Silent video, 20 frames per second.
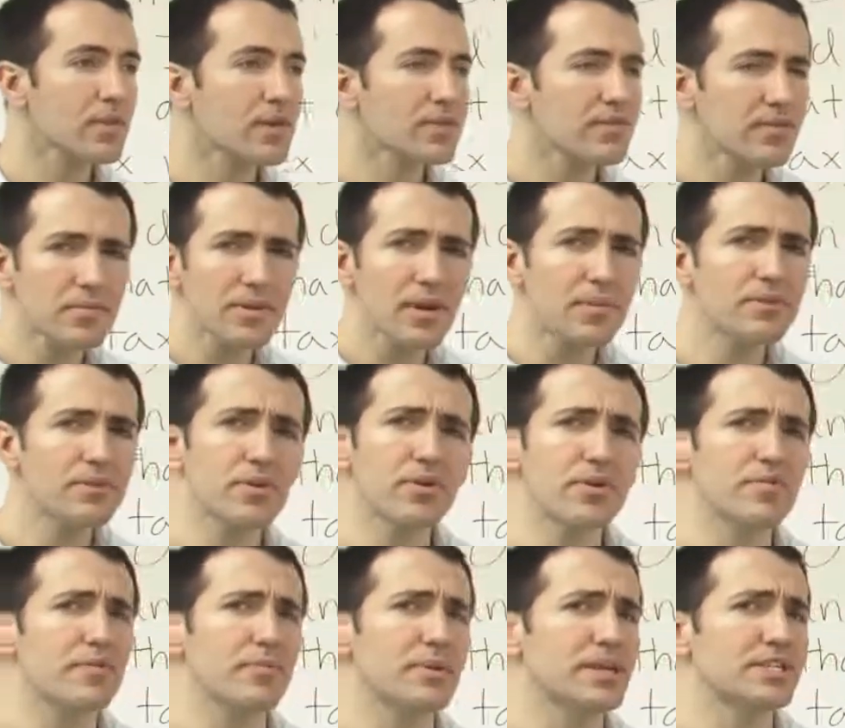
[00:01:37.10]
Sometimes known
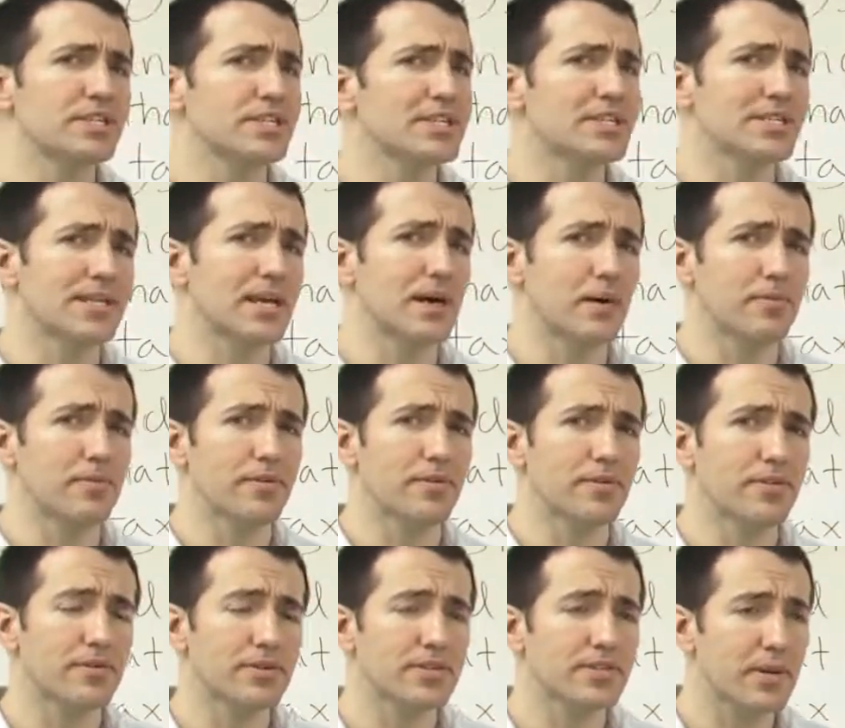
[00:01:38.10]
information isn't
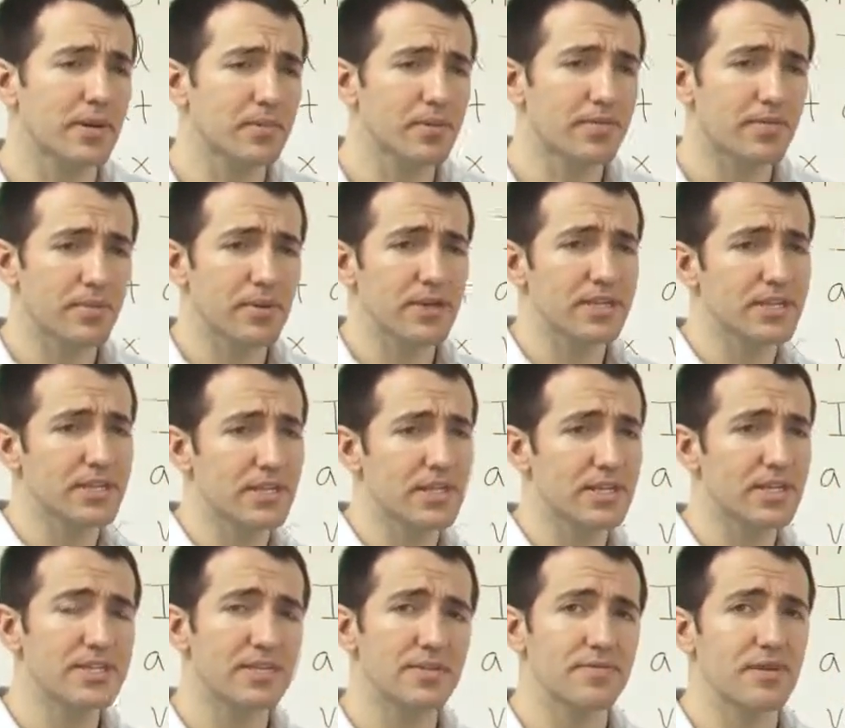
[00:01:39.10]
helpful. There is some information
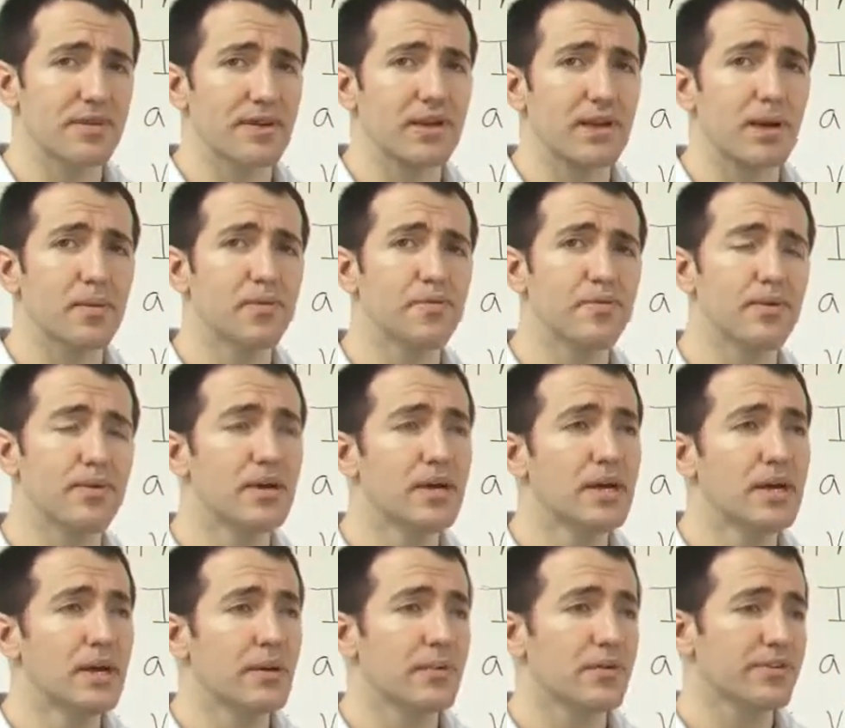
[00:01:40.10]
that isn't very helpful.
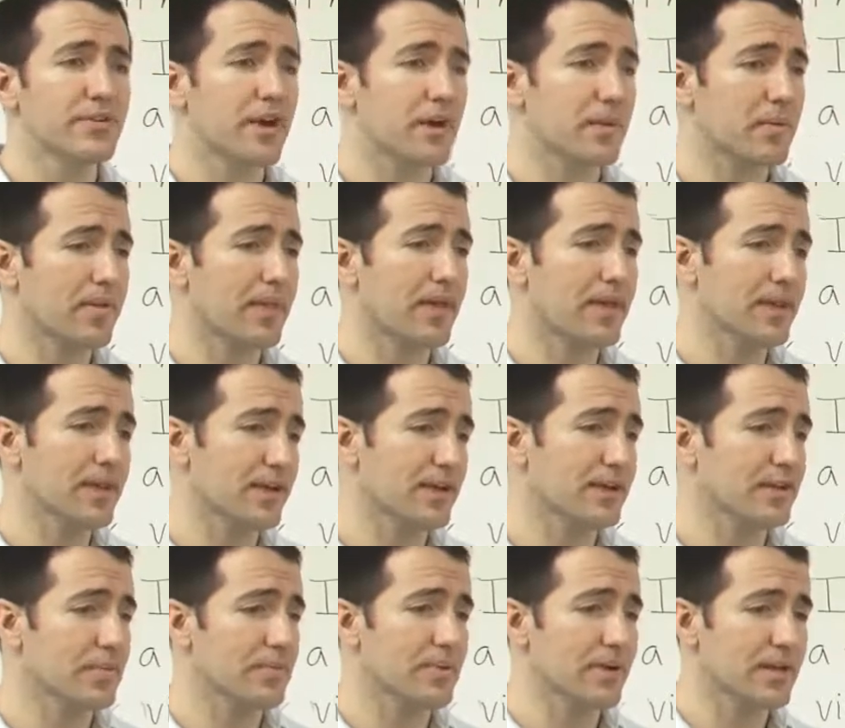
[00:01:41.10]
We'll talk about that
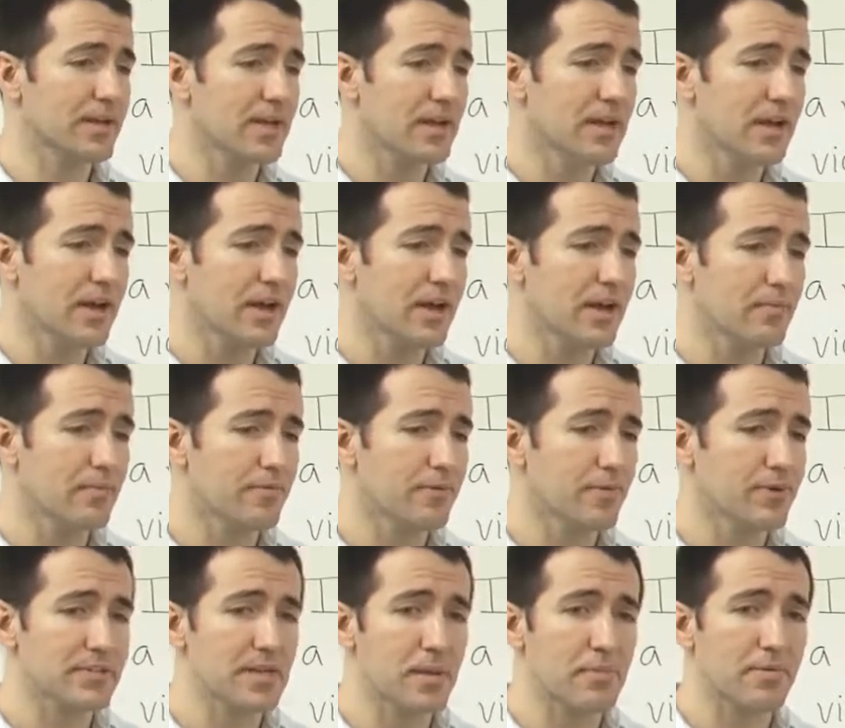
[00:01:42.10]
later, but
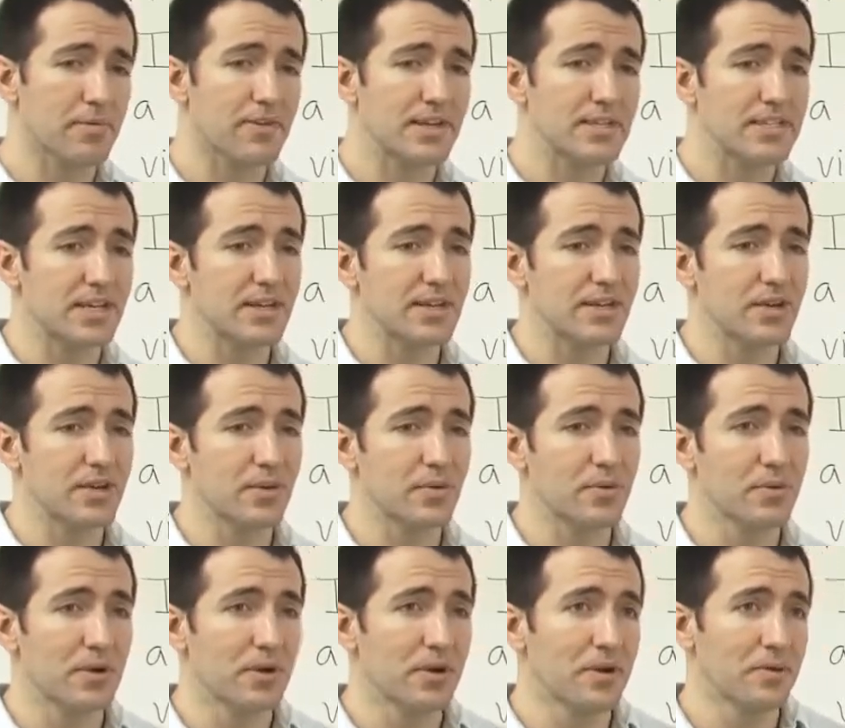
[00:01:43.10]
for example, if I said,
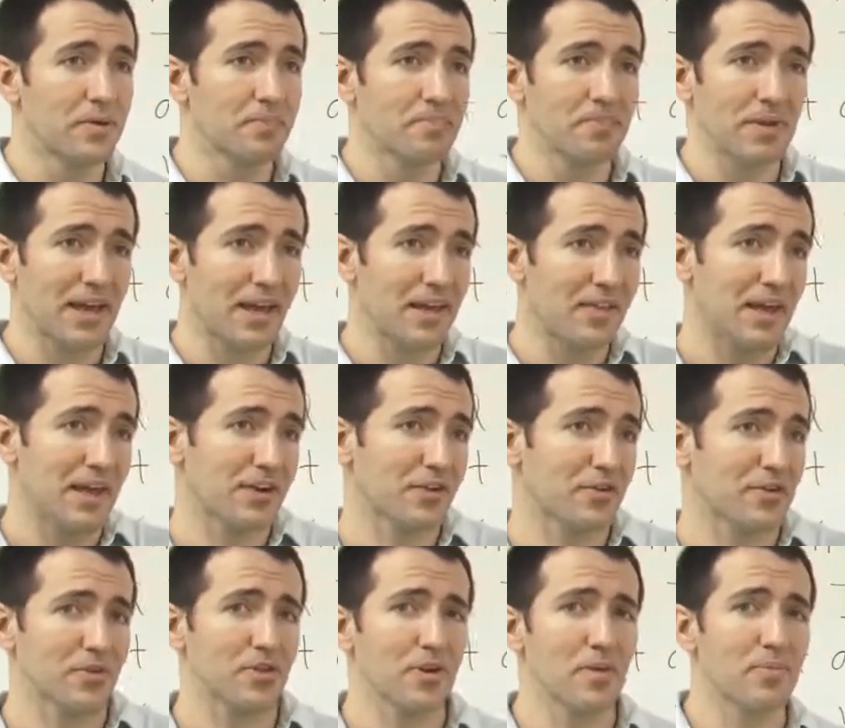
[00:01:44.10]
hey, that
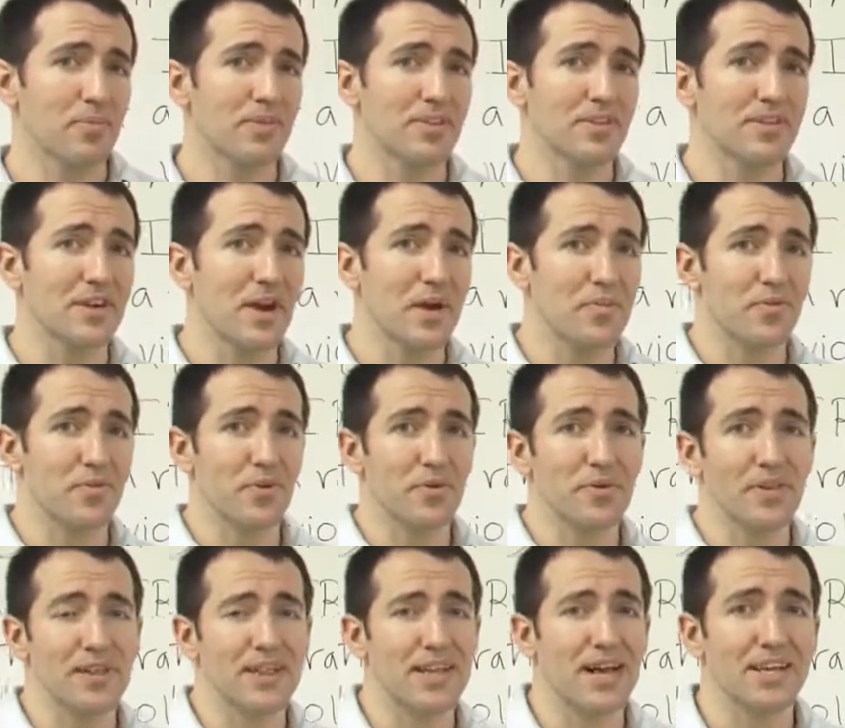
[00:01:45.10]
girl up in the top row
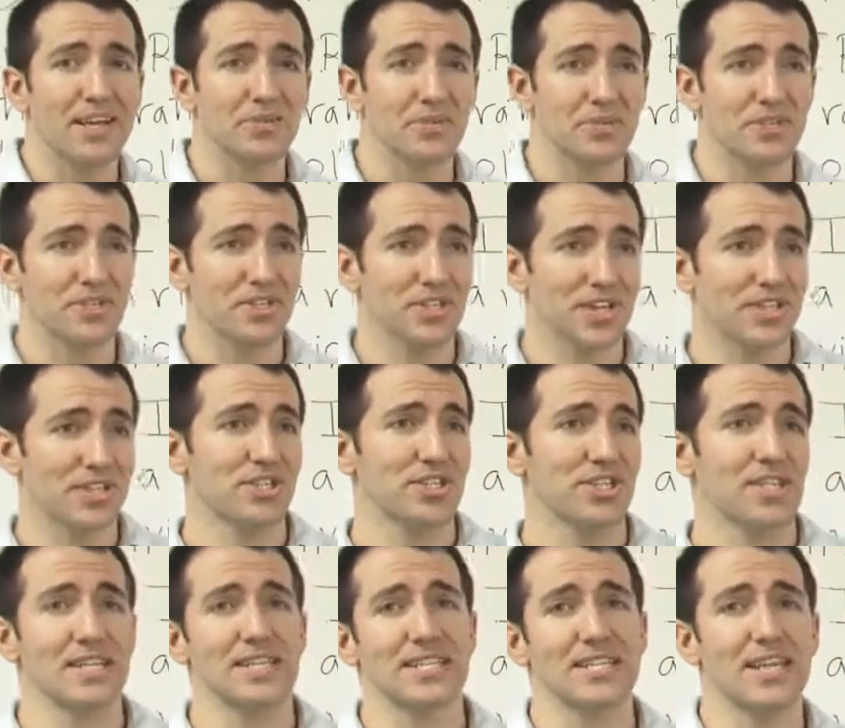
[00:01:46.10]
of the class, what's the chance
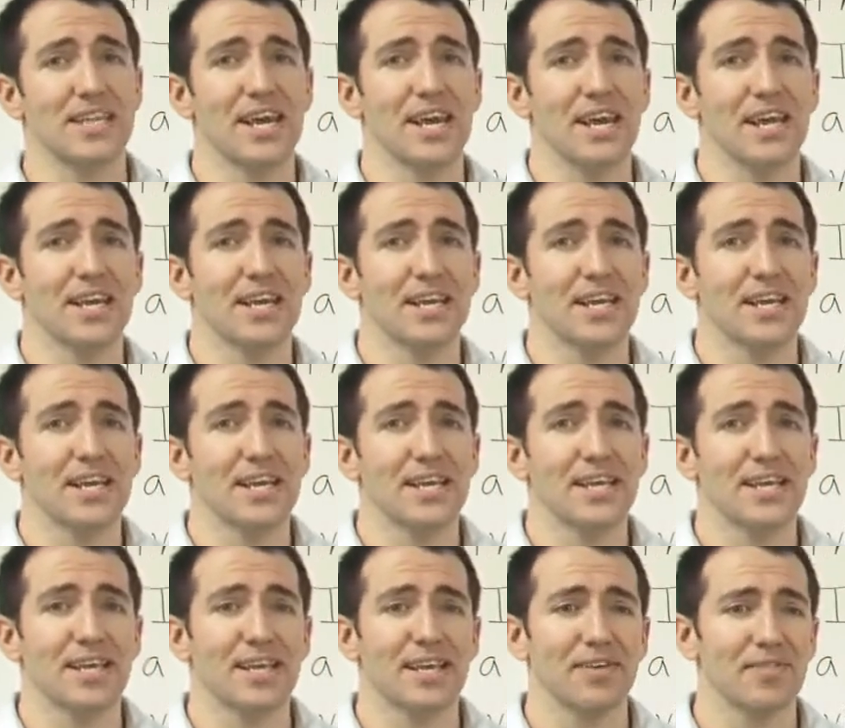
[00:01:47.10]
she gets an A,
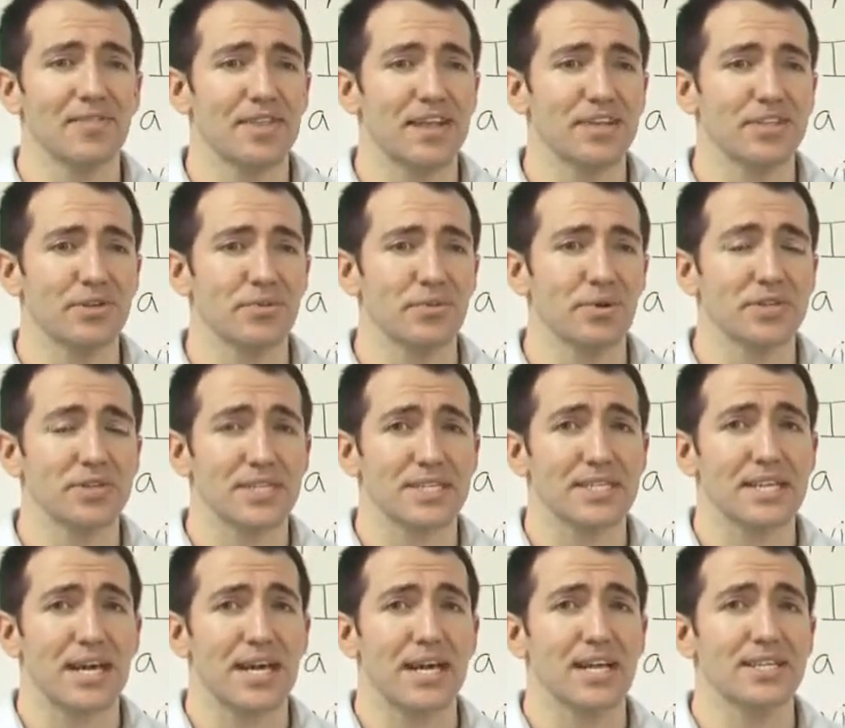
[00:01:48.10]
given that she wears a
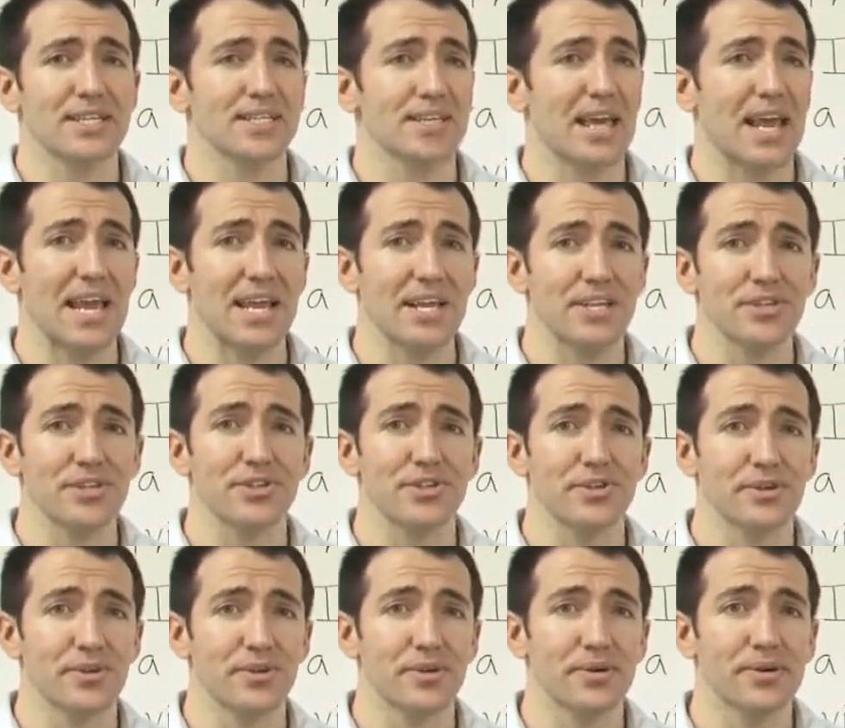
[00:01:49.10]
size 8
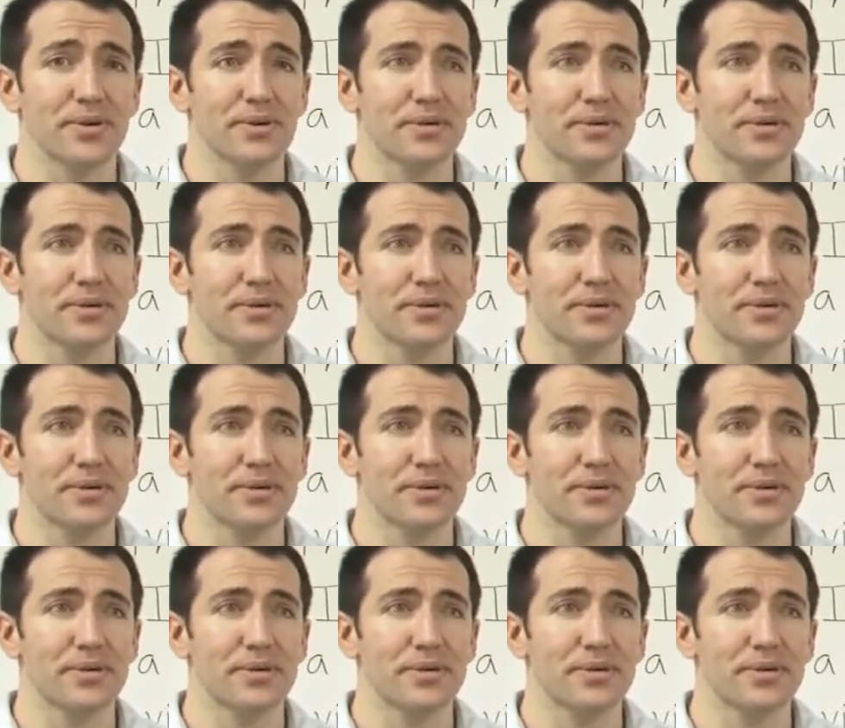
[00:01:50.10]
shoe?